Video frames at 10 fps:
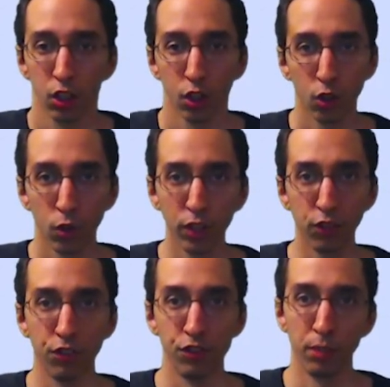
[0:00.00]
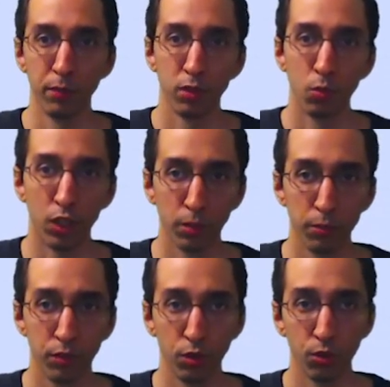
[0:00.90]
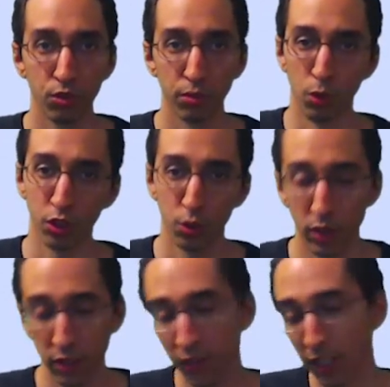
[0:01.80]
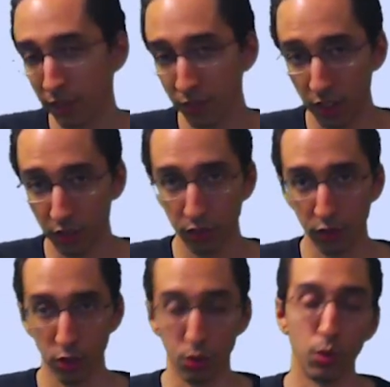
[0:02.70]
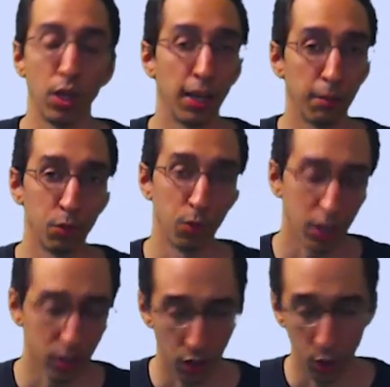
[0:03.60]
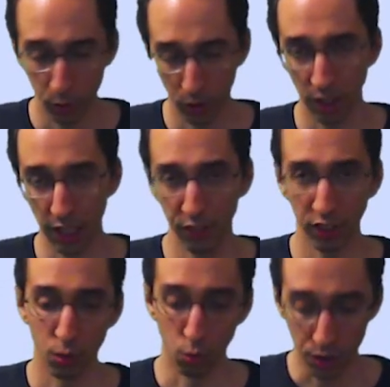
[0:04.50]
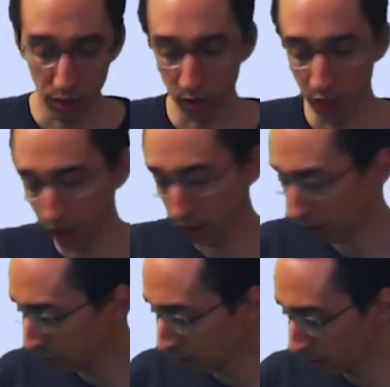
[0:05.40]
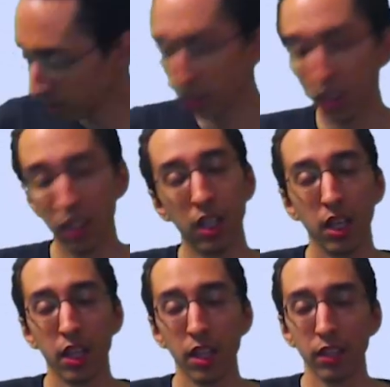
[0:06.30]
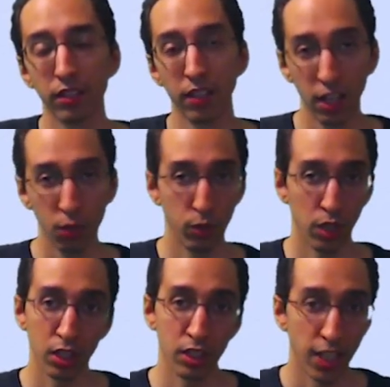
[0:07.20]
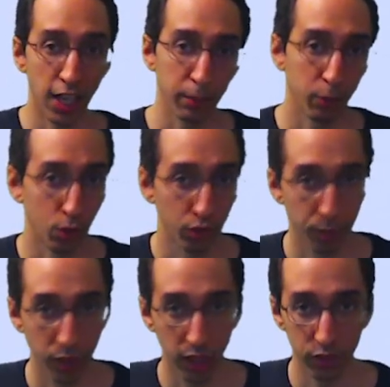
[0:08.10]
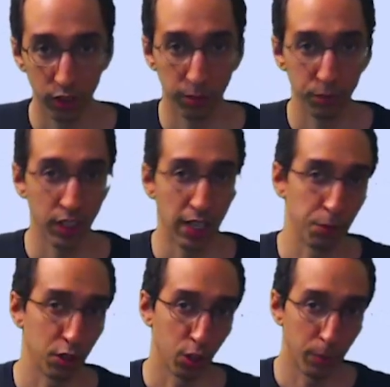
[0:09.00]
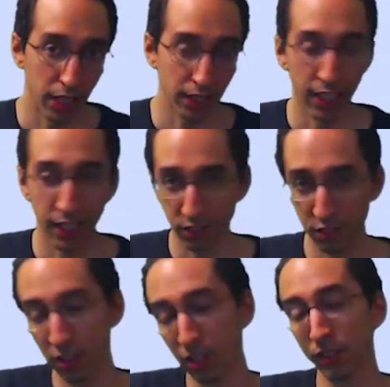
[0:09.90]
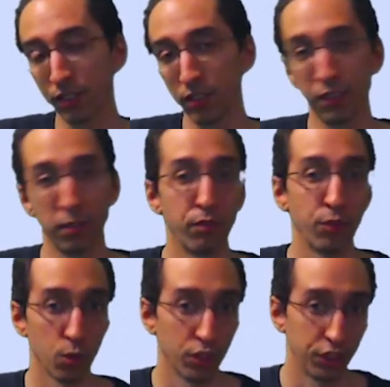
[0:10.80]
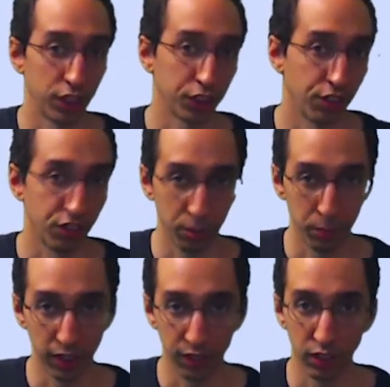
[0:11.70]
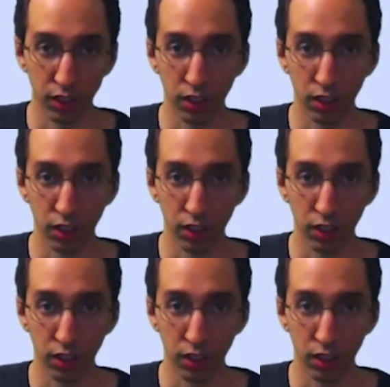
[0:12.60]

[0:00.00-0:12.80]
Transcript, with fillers: Greetings, ladies and gentlemen, welcome to some more 25 Days of Go. I'm Dwyer and I hope you're all having a wonderful holiday season. Today we are not going to go over Proverbs. Today I'm going to go back and start listening to some of your suggestions that you've been giving